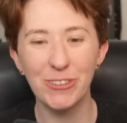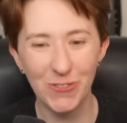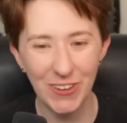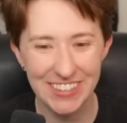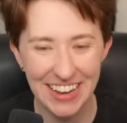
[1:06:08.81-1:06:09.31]
for
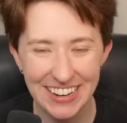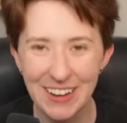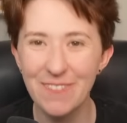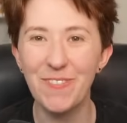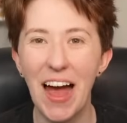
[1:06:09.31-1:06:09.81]

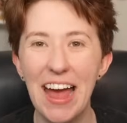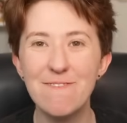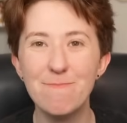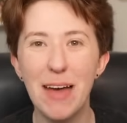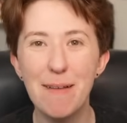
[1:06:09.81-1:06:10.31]
sending 5
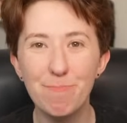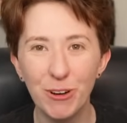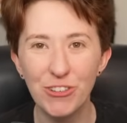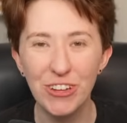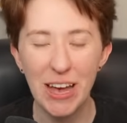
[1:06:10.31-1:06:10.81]

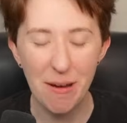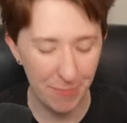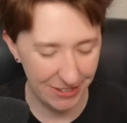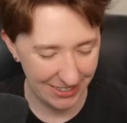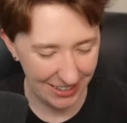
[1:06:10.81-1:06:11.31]

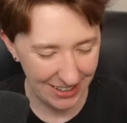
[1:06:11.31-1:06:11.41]
memberships.